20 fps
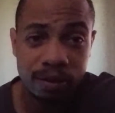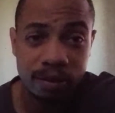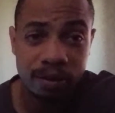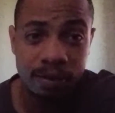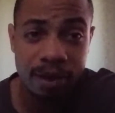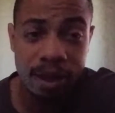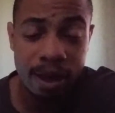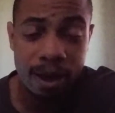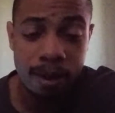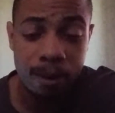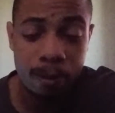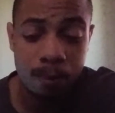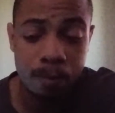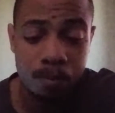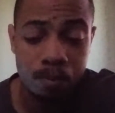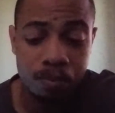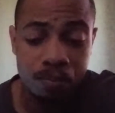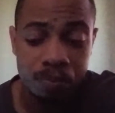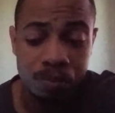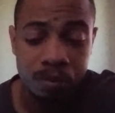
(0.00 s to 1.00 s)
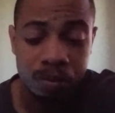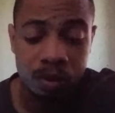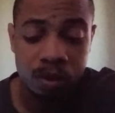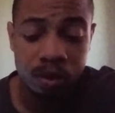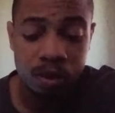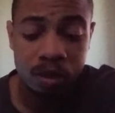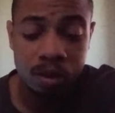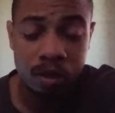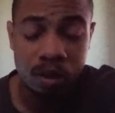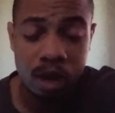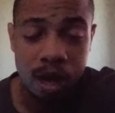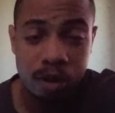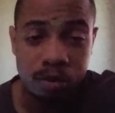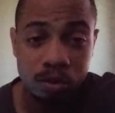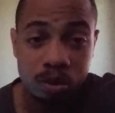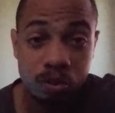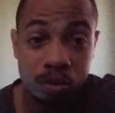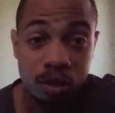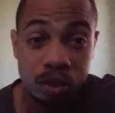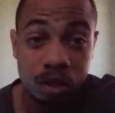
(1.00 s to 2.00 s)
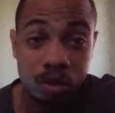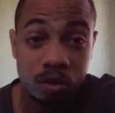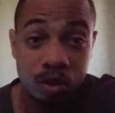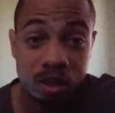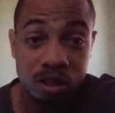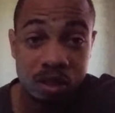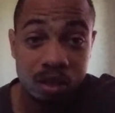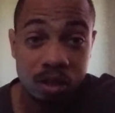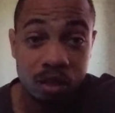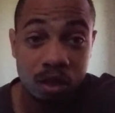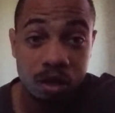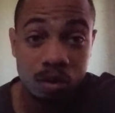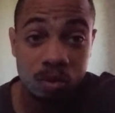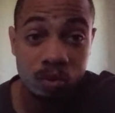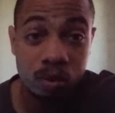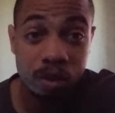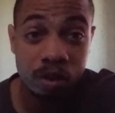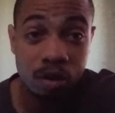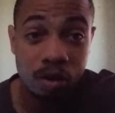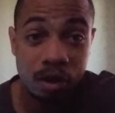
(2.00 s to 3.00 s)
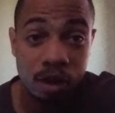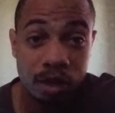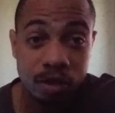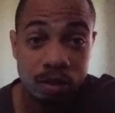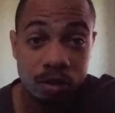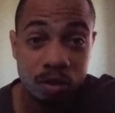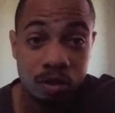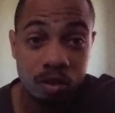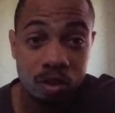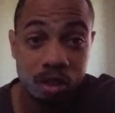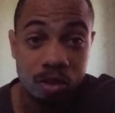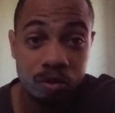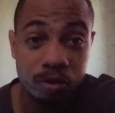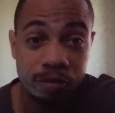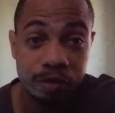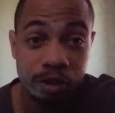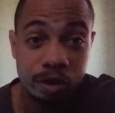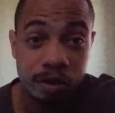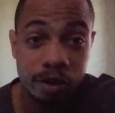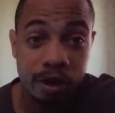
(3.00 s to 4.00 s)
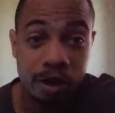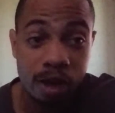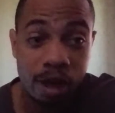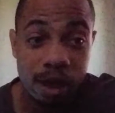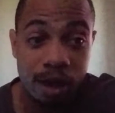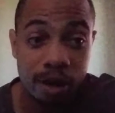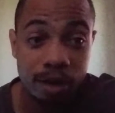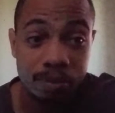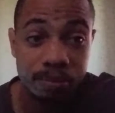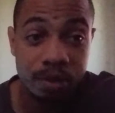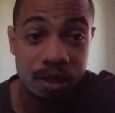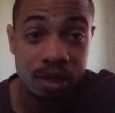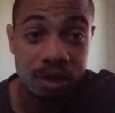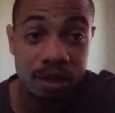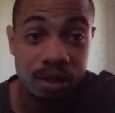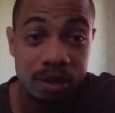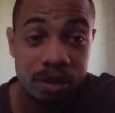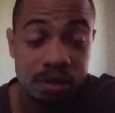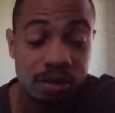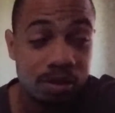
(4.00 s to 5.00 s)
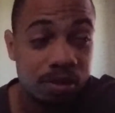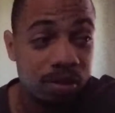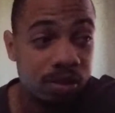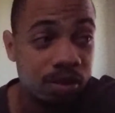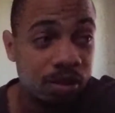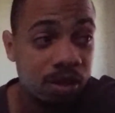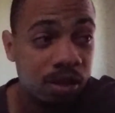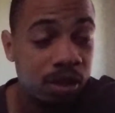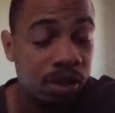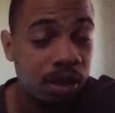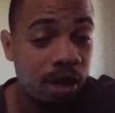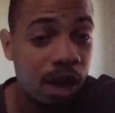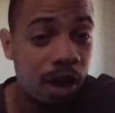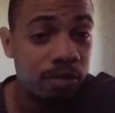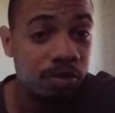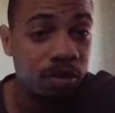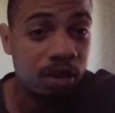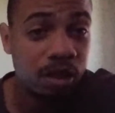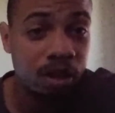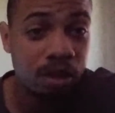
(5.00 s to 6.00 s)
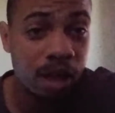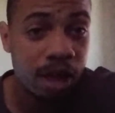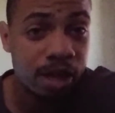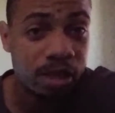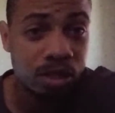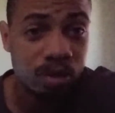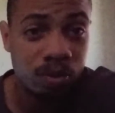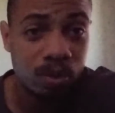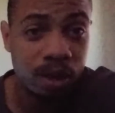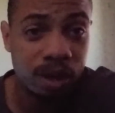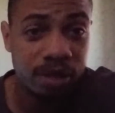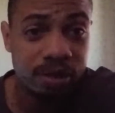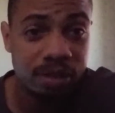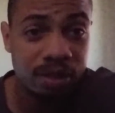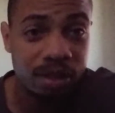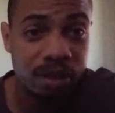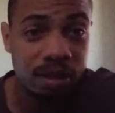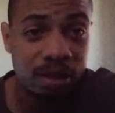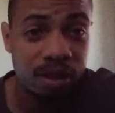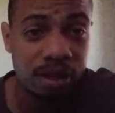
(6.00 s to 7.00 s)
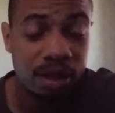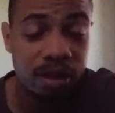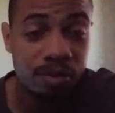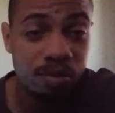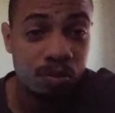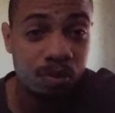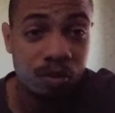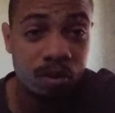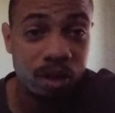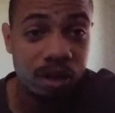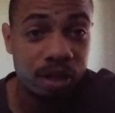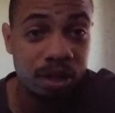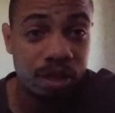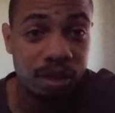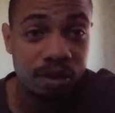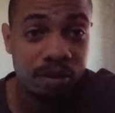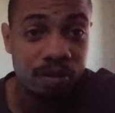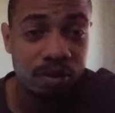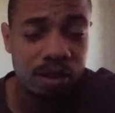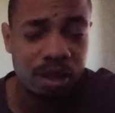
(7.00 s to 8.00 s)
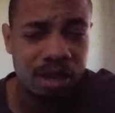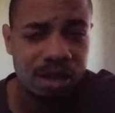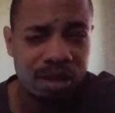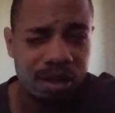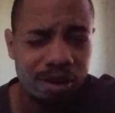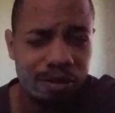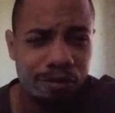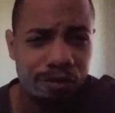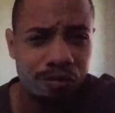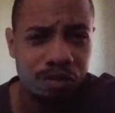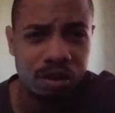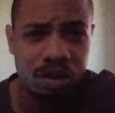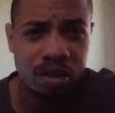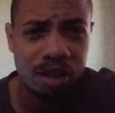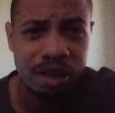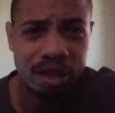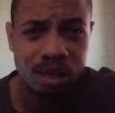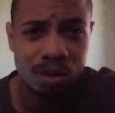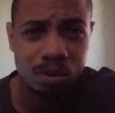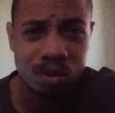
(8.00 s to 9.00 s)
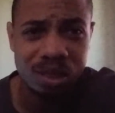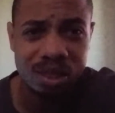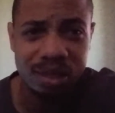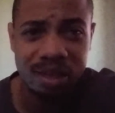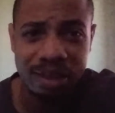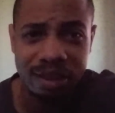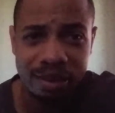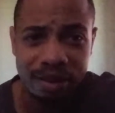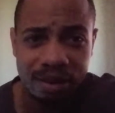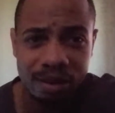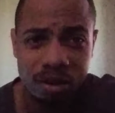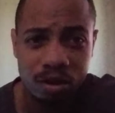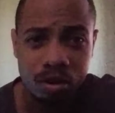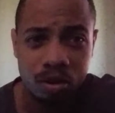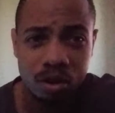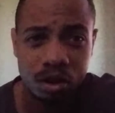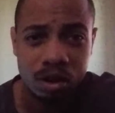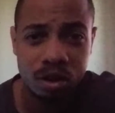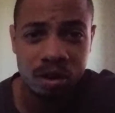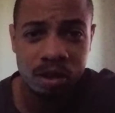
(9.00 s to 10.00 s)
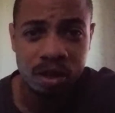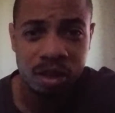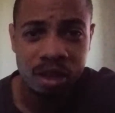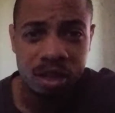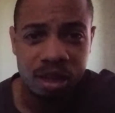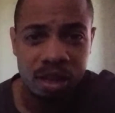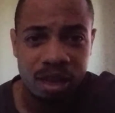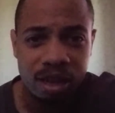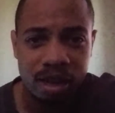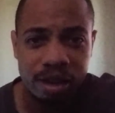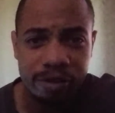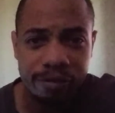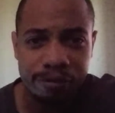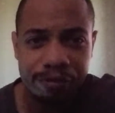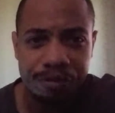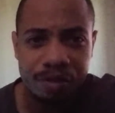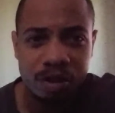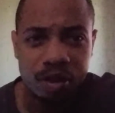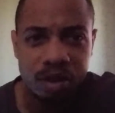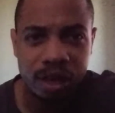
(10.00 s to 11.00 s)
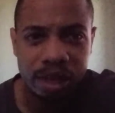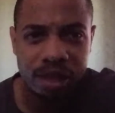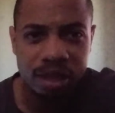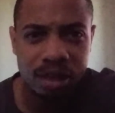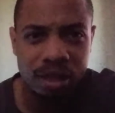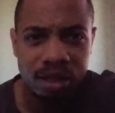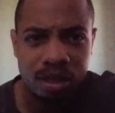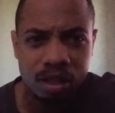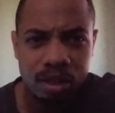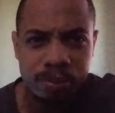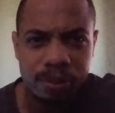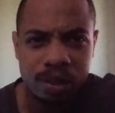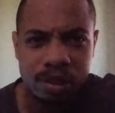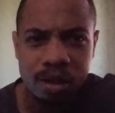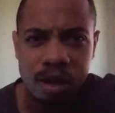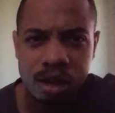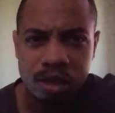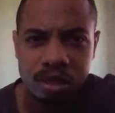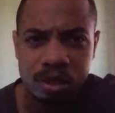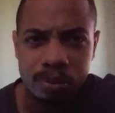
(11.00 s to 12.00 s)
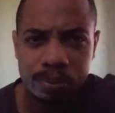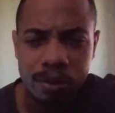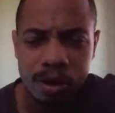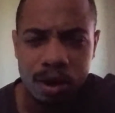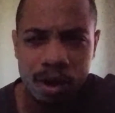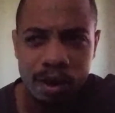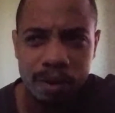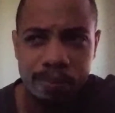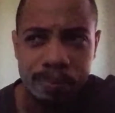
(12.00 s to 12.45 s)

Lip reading: Now, I was really questioning on whether or not to do this review or not, because after the last one I did, it didn't feel like it was needed, or it didn't feel like it needed to be touched upon.